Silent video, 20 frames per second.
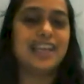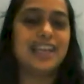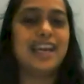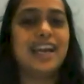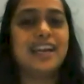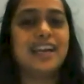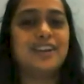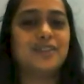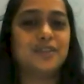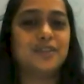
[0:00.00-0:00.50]

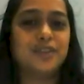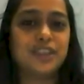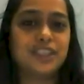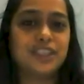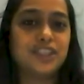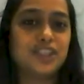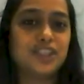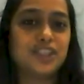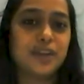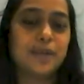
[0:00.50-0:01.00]
at
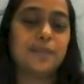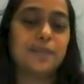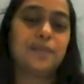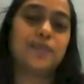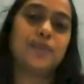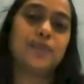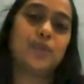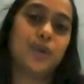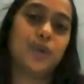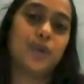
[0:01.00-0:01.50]
which
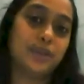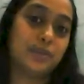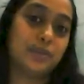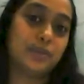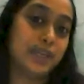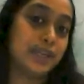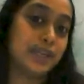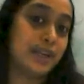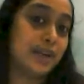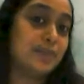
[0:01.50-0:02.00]
water
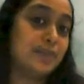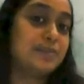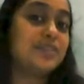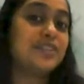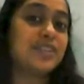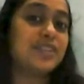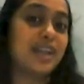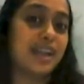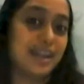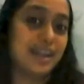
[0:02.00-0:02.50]
becomes
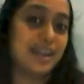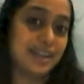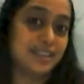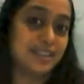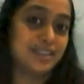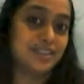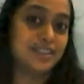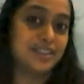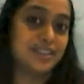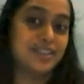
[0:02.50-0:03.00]

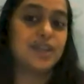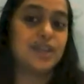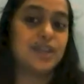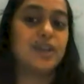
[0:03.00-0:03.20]
ice.